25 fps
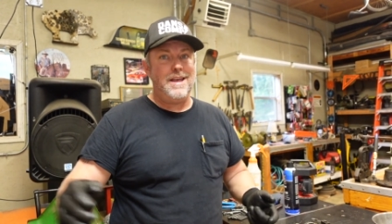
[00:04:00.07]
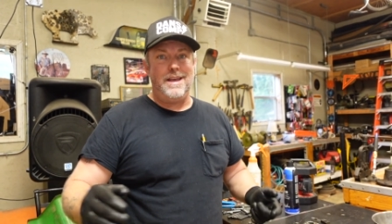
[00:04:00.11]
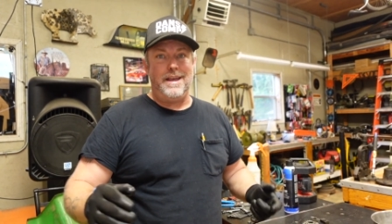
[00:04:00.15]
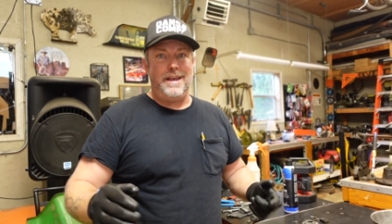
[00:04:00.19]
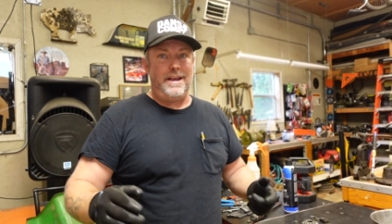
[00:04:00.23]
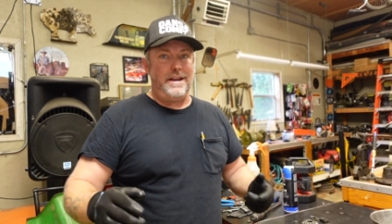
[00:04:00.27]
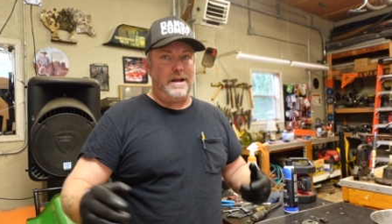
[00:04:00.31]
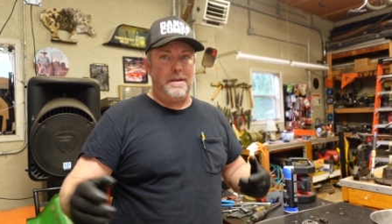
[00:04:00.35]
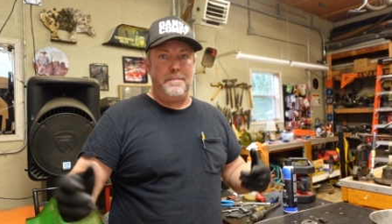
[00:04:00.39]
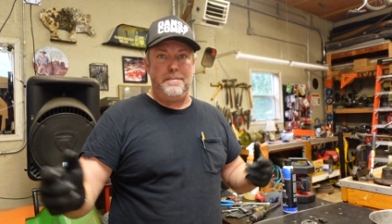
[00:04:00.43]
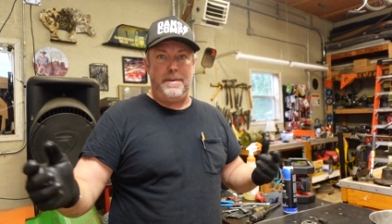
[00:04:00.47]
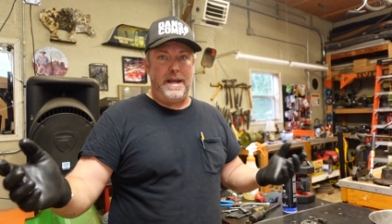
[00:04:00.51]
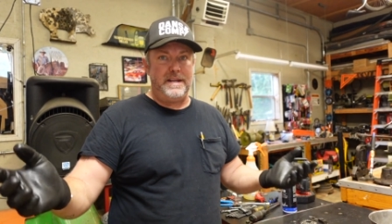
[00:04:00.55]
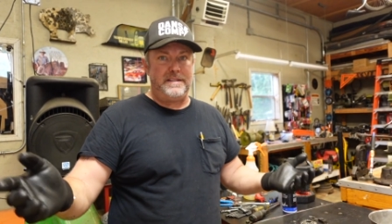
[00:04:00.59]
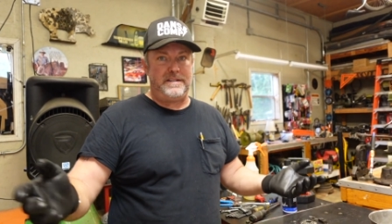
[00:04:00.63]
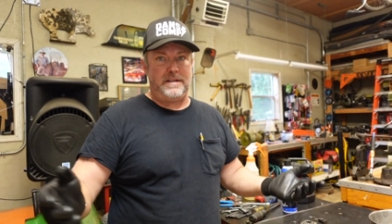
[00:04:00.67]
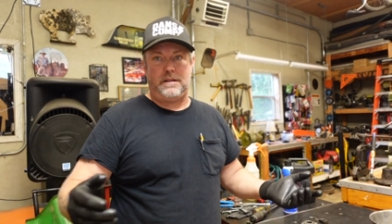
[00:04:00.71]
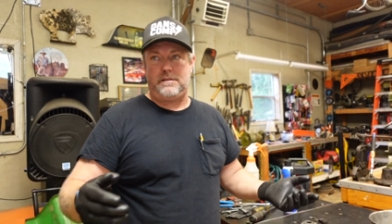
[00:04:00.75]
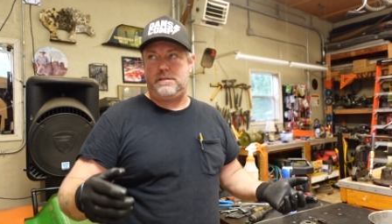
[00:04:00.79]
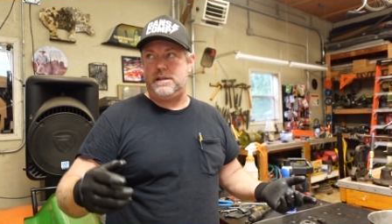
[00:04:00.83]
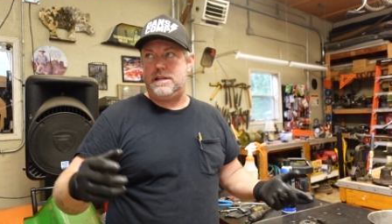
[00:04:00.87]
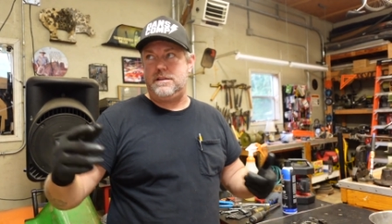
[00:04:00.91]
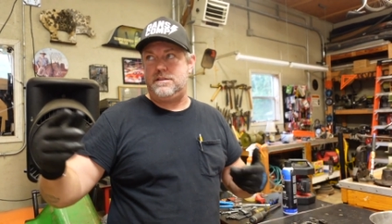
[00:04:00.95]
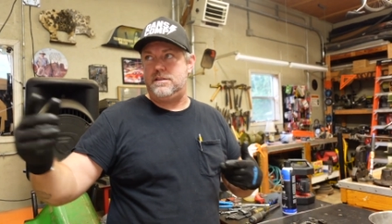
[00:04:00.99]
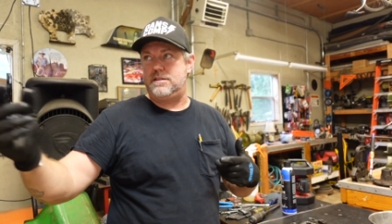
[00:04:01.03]
and I'm
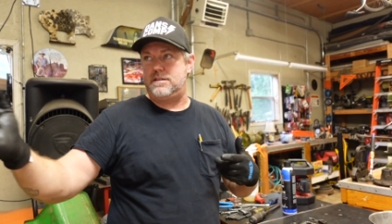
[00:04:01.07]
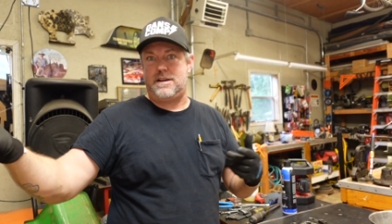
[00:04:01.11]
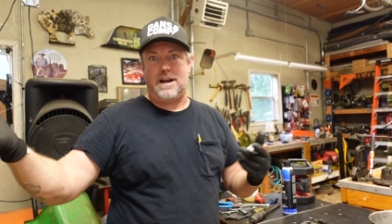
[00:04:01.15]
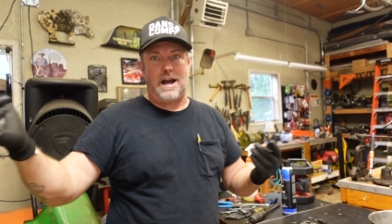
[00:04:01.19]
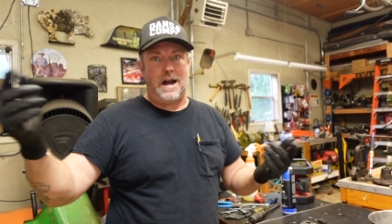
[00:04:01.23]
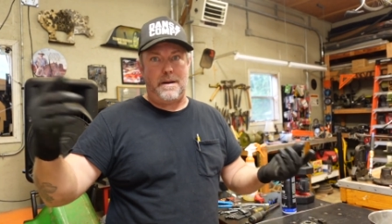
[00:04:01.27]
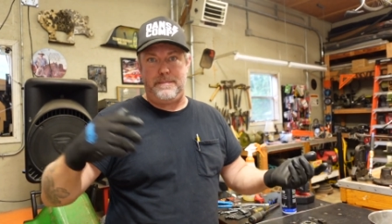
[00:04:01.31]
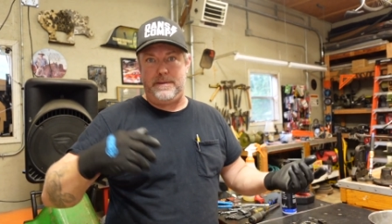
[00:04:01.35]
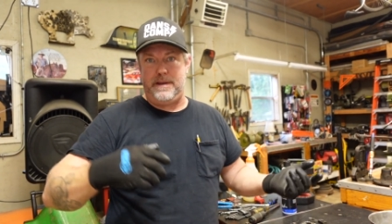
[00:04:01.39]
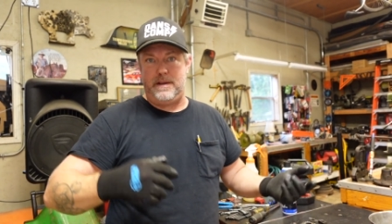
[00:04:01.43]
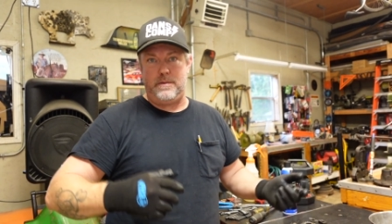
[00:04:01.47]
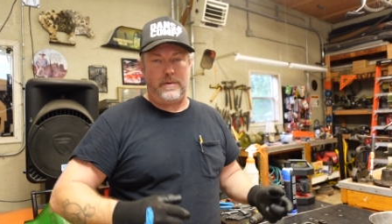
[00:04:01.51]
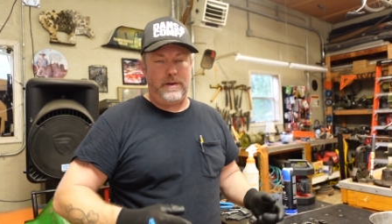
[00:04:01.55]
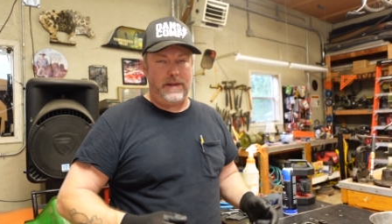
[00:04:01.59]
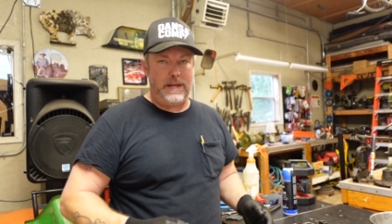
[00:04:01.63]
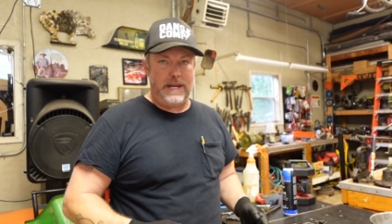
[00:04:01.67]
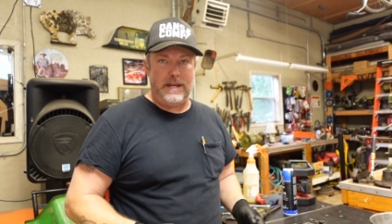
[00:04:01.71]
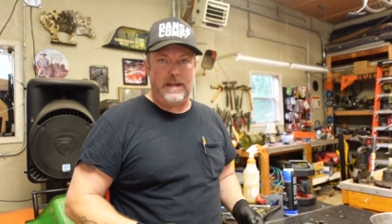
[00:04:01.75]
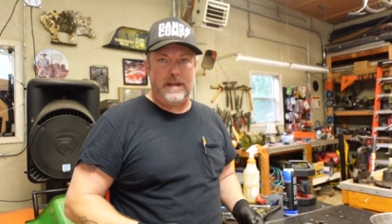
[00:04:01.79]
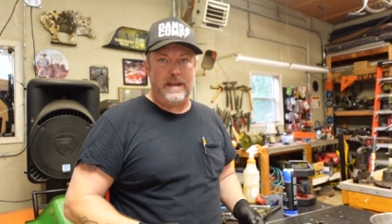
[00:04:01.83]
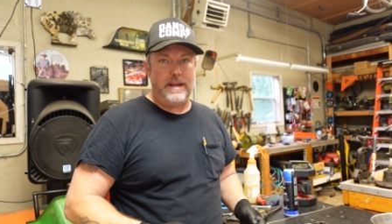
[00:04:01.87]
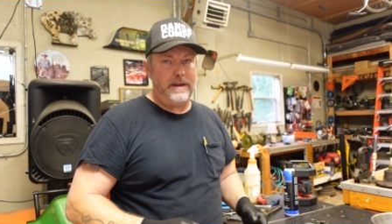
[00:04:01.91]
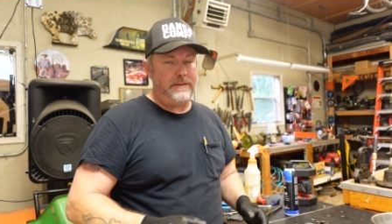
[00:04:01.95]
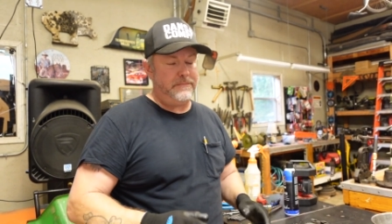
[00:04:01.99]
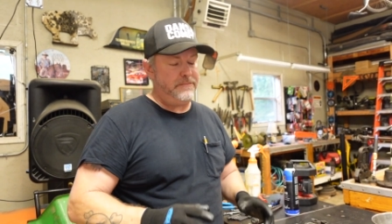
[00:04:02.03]
basically just copying what he
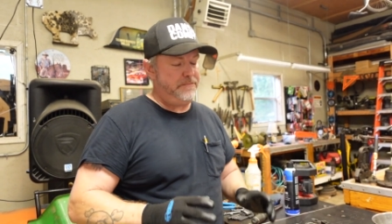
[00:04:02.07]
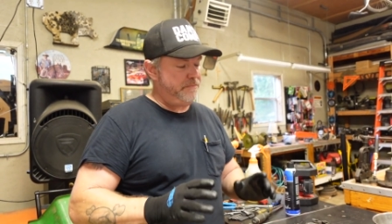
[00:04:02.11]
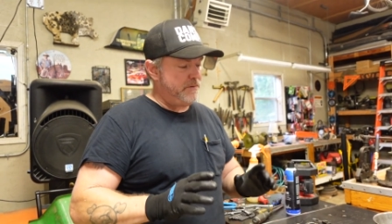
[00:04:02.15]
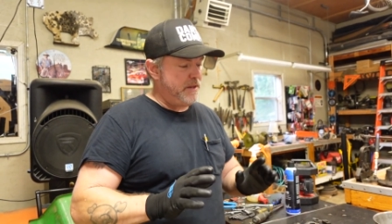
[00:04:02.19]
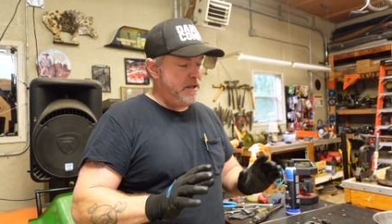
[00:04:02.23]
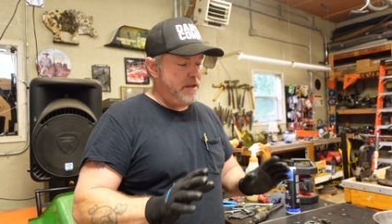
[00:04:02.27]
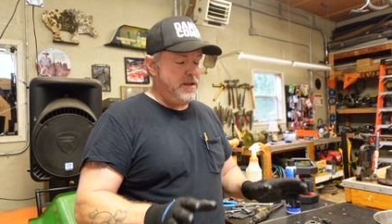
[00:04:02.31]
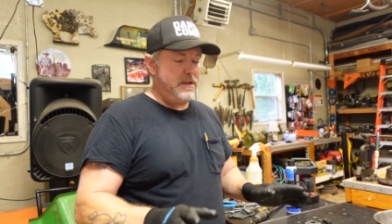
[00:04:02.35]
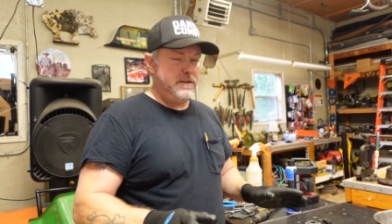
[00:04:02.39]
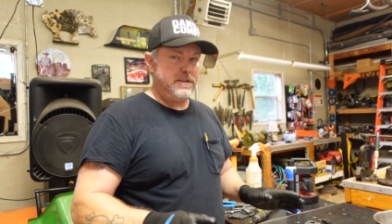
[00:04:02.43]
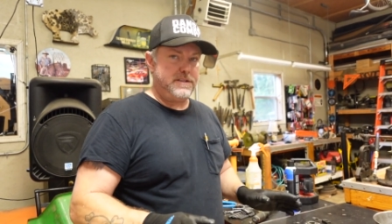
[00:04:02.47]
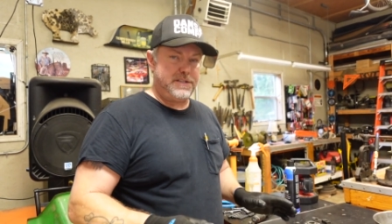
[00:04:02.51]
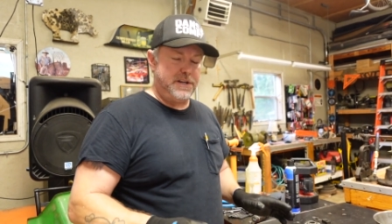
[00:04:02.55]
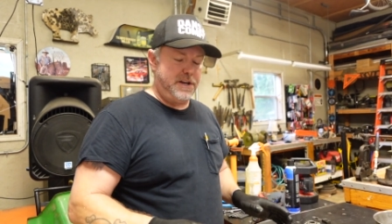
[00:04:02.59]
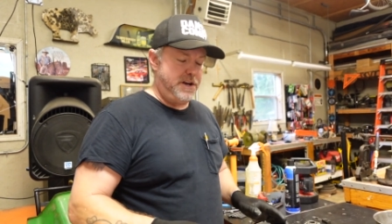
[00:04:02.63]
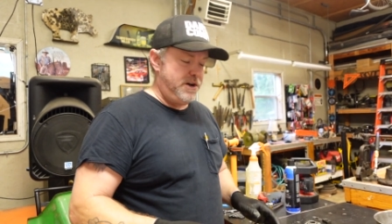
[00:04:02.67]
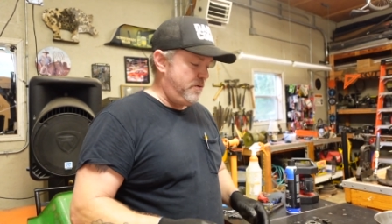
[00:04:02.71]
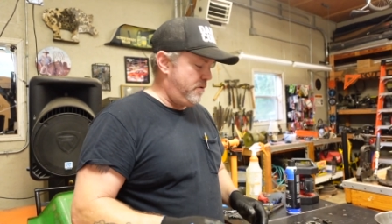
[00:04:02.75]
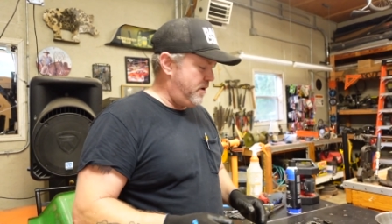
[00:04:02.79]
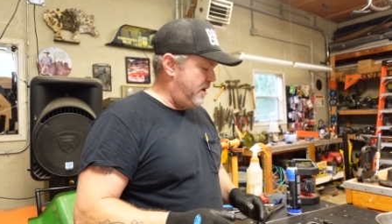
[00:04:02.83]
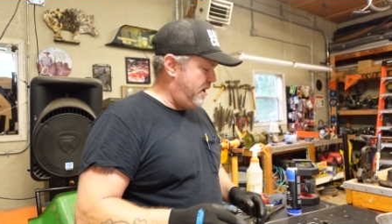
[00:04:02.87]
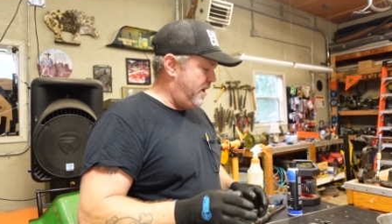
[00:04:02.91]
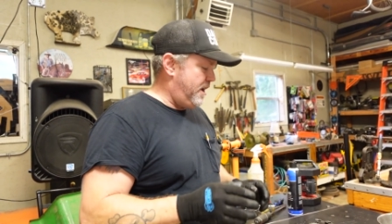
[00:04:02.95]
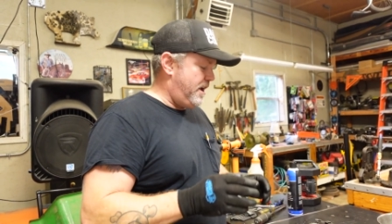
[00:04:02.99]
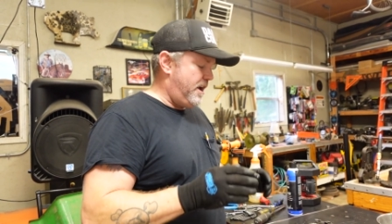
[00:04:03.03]
did.
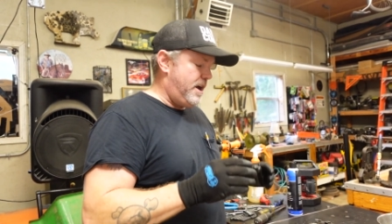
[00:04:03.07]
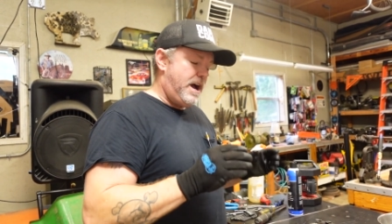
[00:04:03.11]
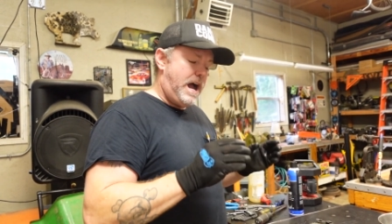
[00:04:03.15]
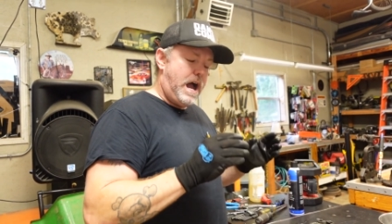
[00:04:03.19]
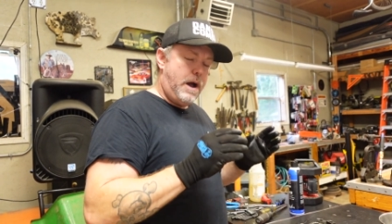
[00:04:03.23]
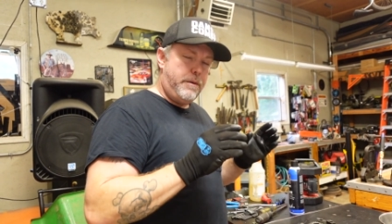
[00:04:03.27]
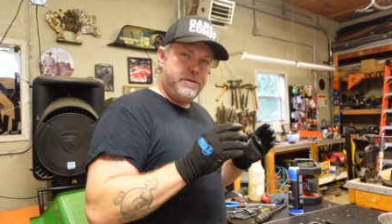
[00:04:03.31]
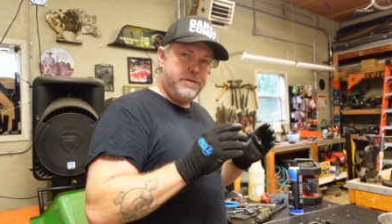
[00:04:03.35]
So I